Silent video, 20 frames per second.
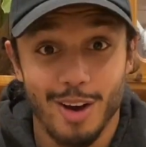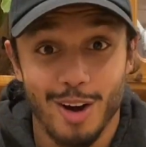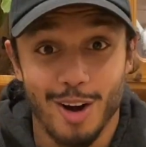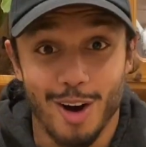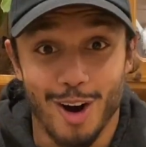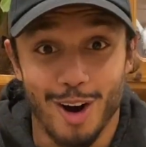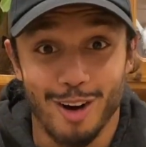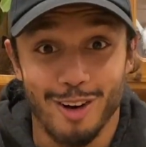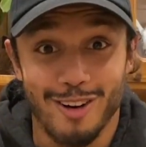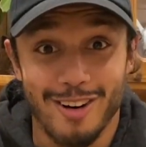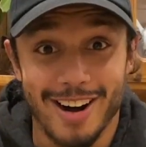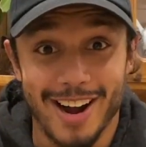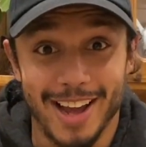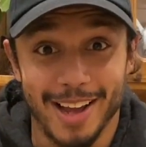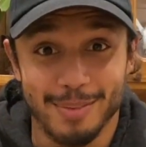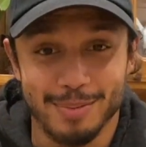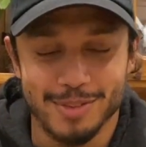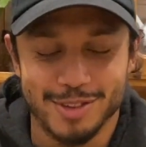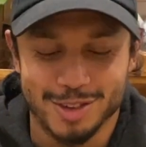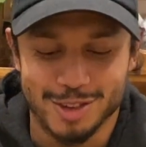All
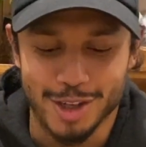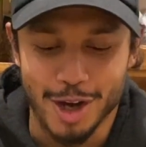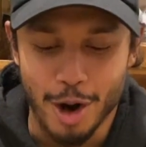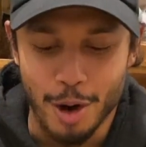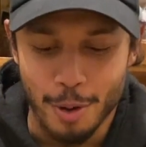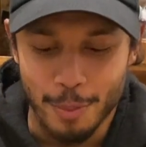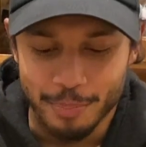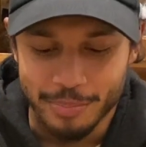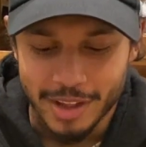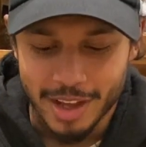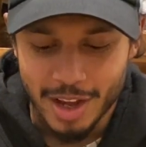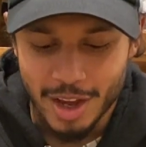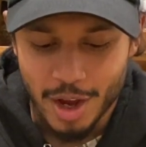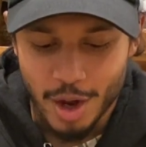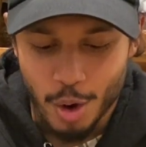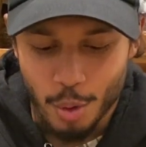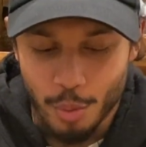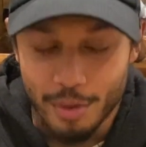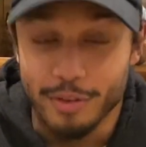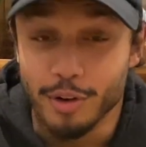right, so
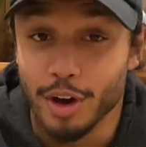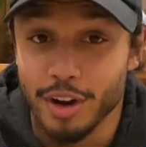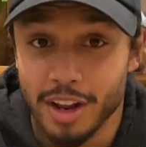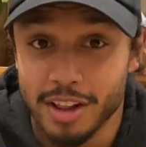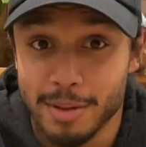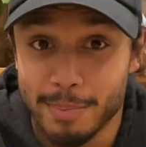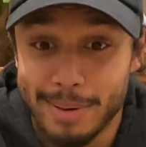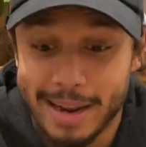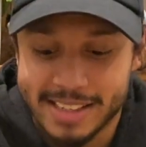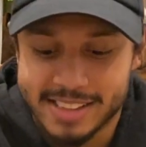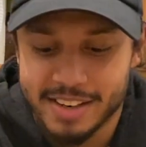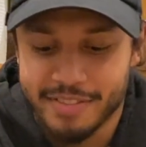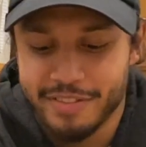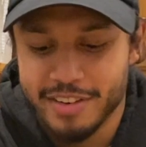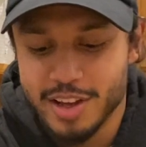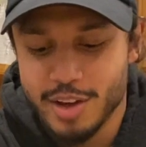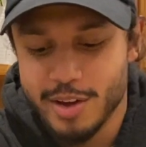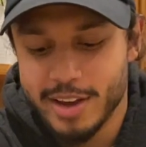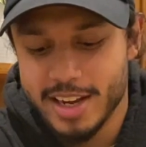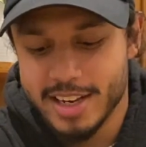we've got another platter for
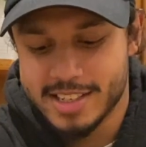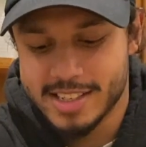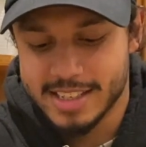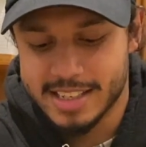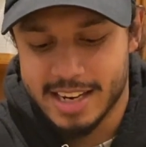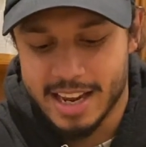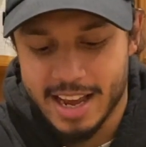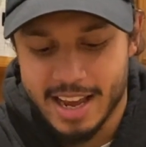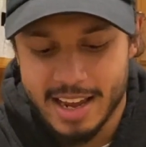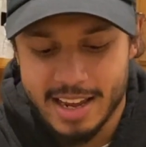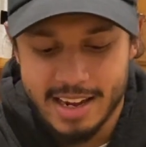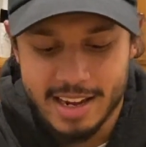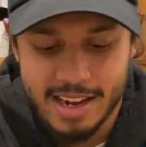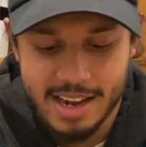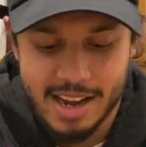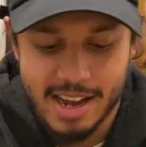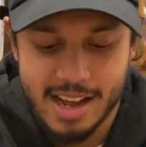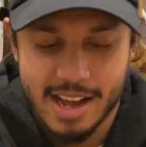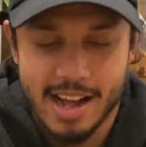you here today.